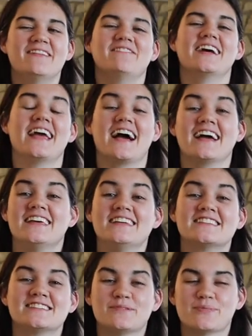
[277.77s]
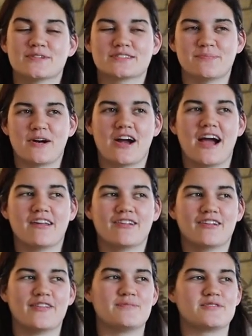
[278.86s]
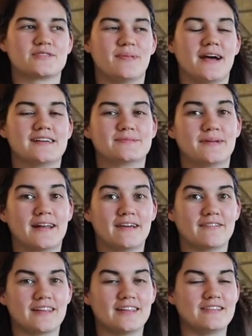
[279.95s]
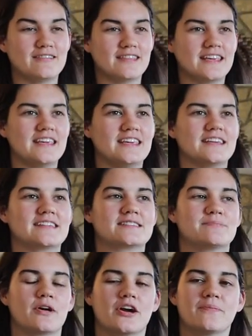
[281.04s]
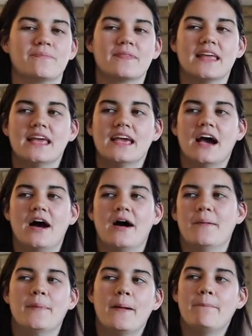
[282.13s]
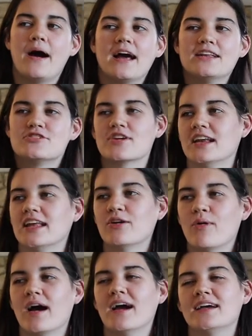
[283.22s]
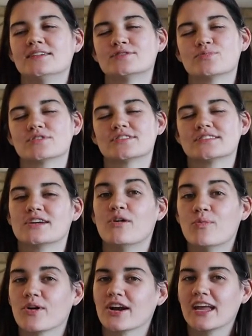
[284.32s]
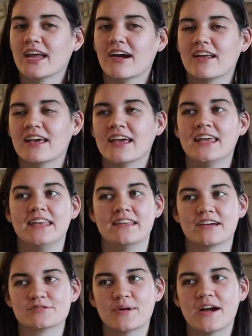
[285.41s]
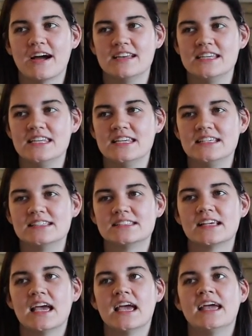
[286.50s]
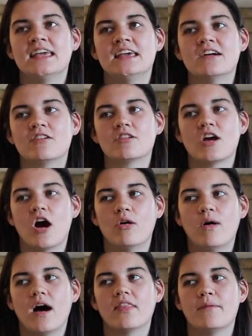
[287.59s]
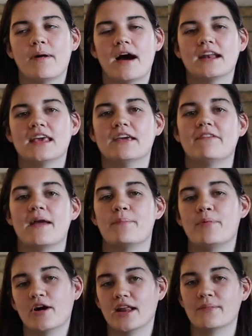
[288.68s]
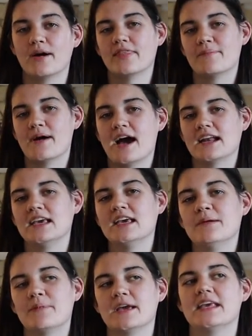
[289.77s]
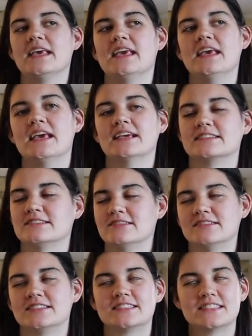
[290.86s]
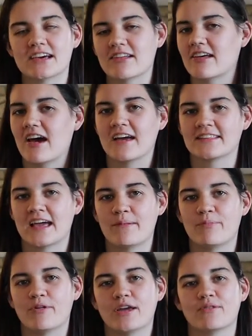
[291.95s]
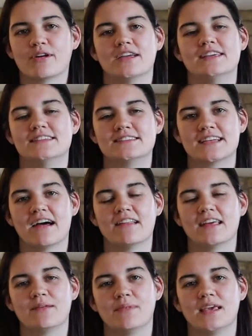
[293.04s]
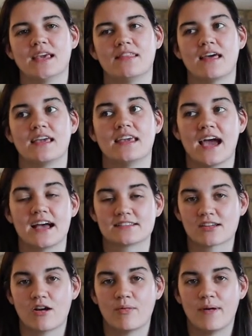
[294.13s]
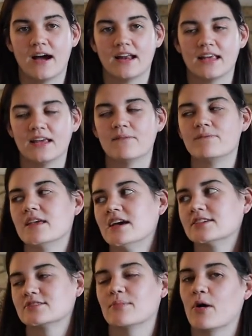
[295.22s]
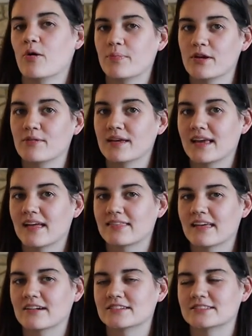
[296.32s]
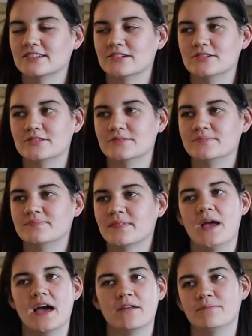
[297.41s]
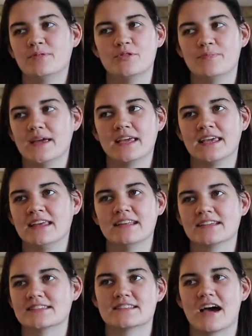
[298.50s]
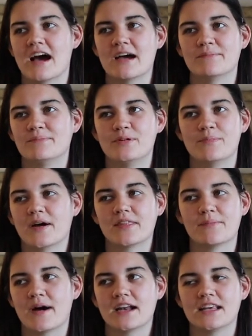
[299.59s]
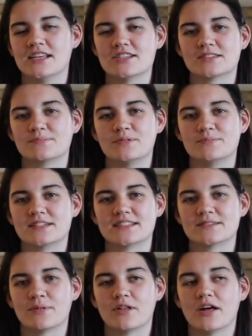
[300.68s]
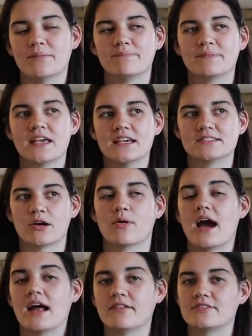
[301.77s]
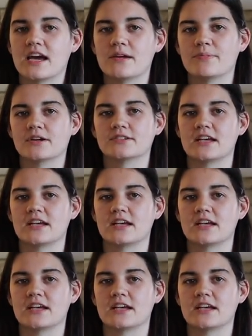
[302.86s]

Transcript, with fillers: But yeah, he's super smart. I don't know if I'm just biased, but I really do think he is smart. Um, potty training wise, we're still working on it. He does wear undies. He'll go on the potty if I put him on the potty, but he is still not at that point where he's telling me that he has to go potty. So I'm hoping we get there soon. And pooping, he does not poop on the potty. He just poops in his pull-up. So we're out of diapers.